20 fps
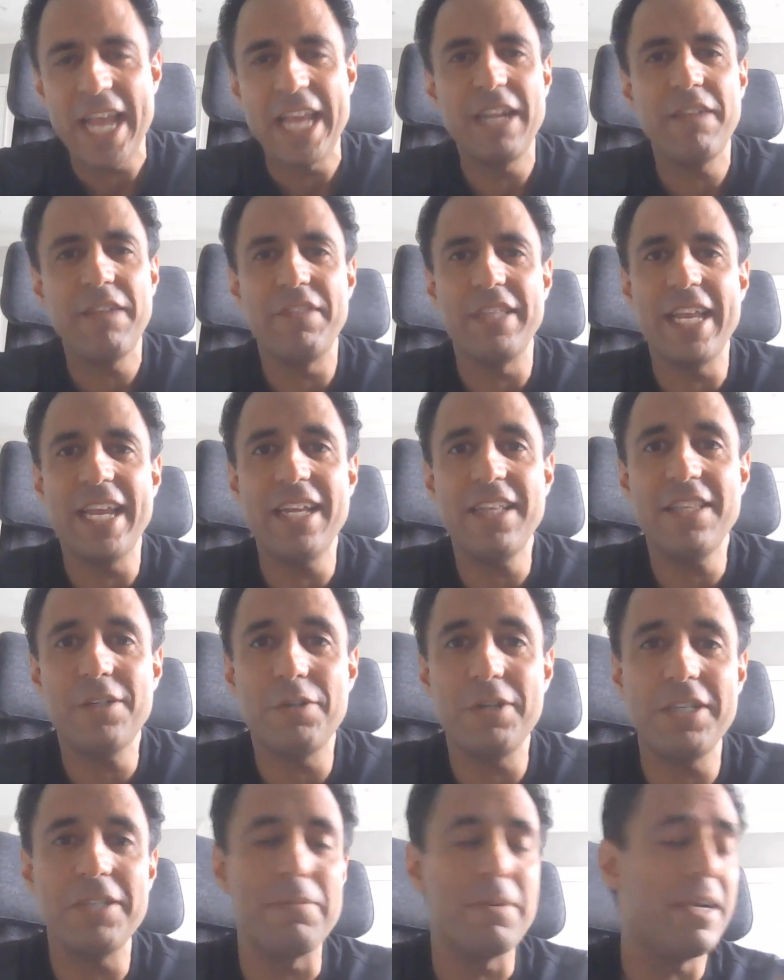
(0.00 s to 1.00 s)
And if the
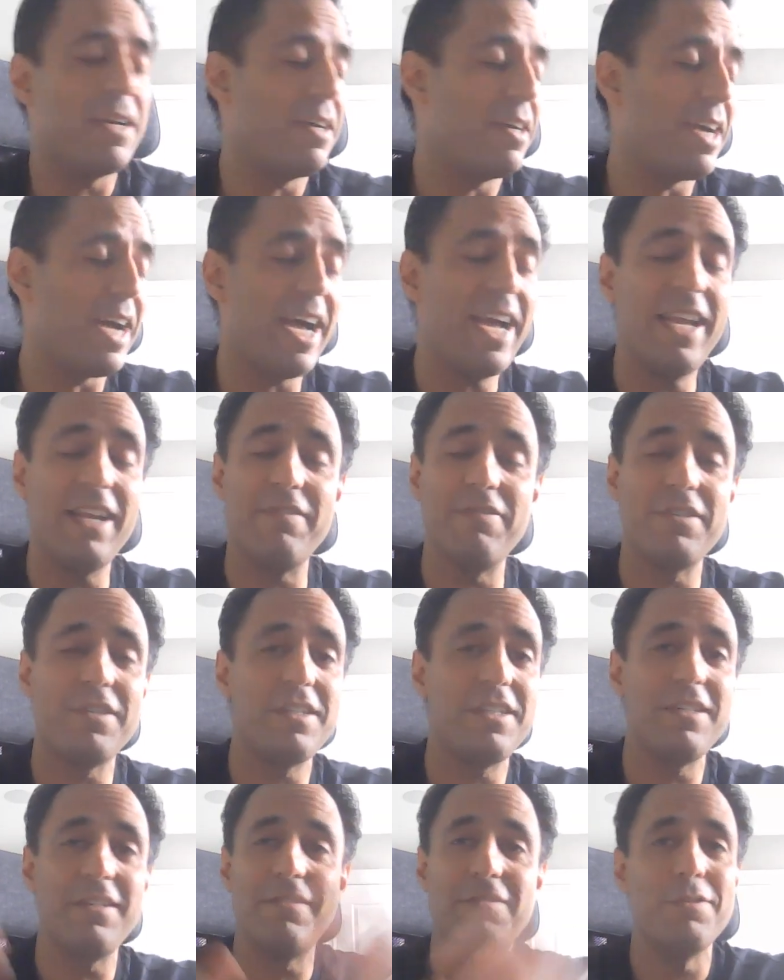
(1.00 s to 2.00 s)
answer is, I have
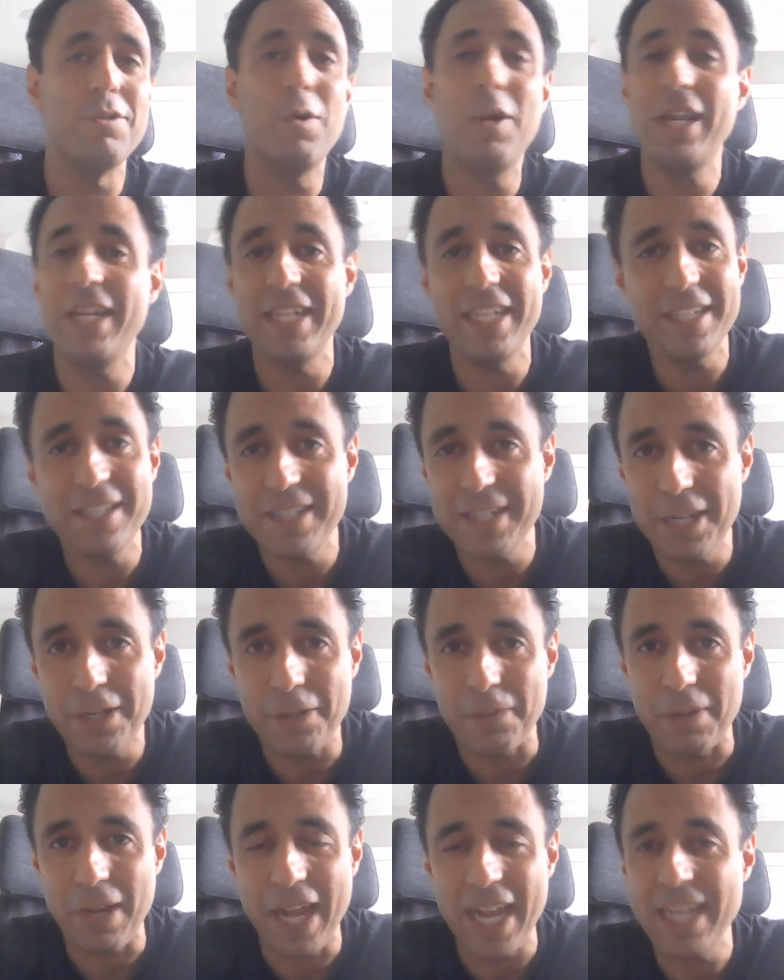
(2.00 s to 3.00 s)
no idea
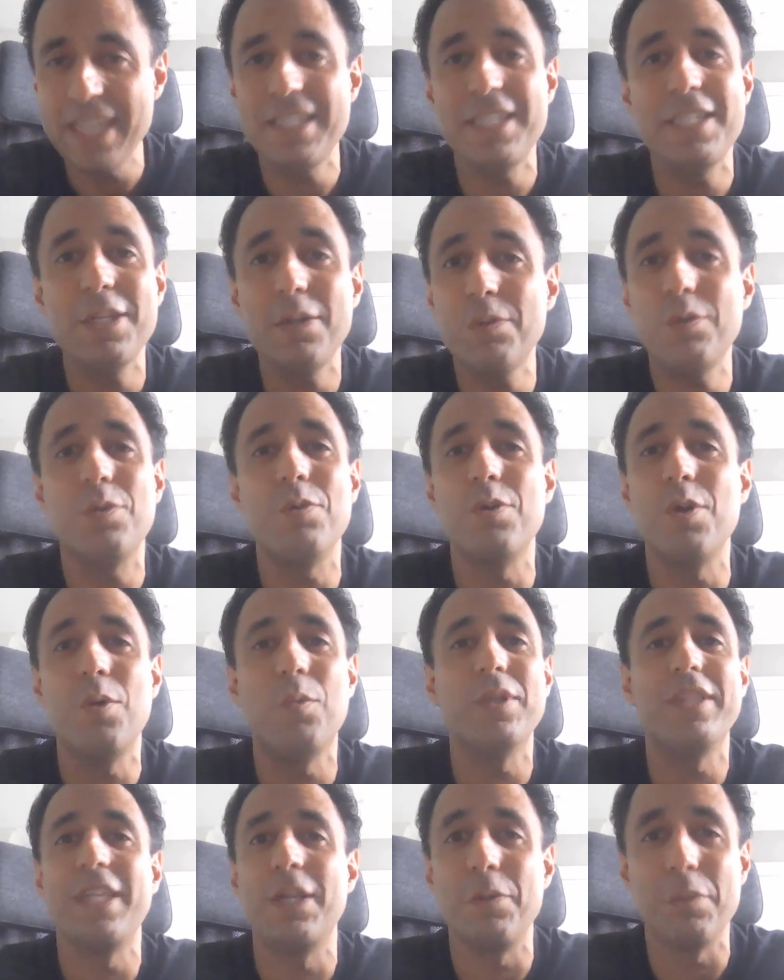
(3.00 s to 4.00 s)
still, I still don't know
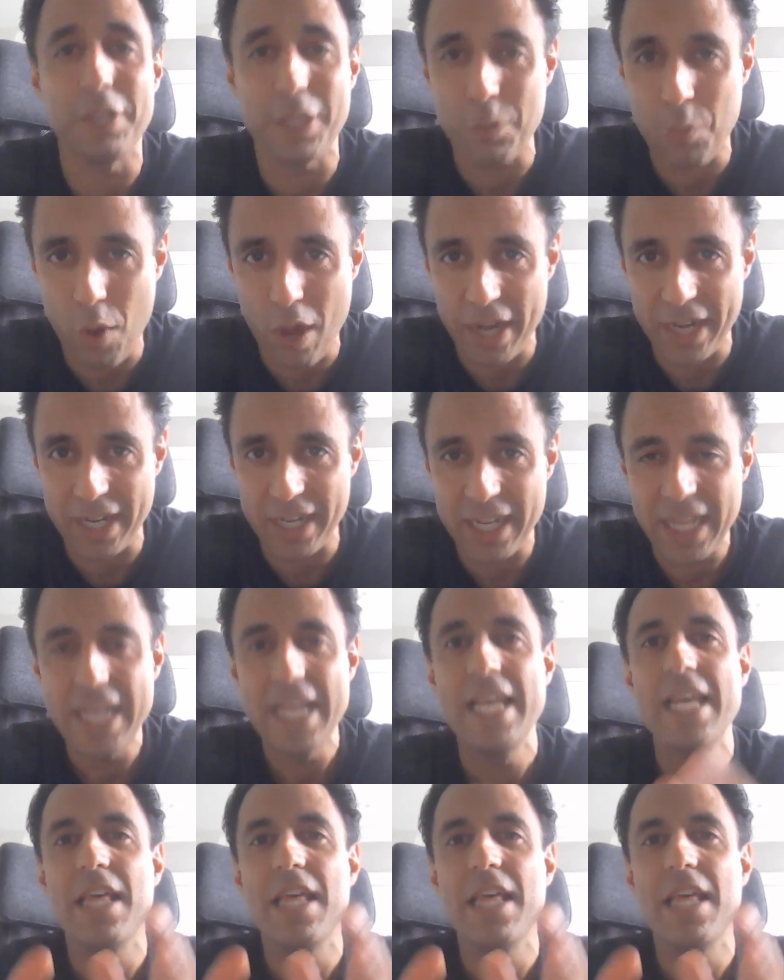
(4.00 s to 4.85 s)
what they really wanted,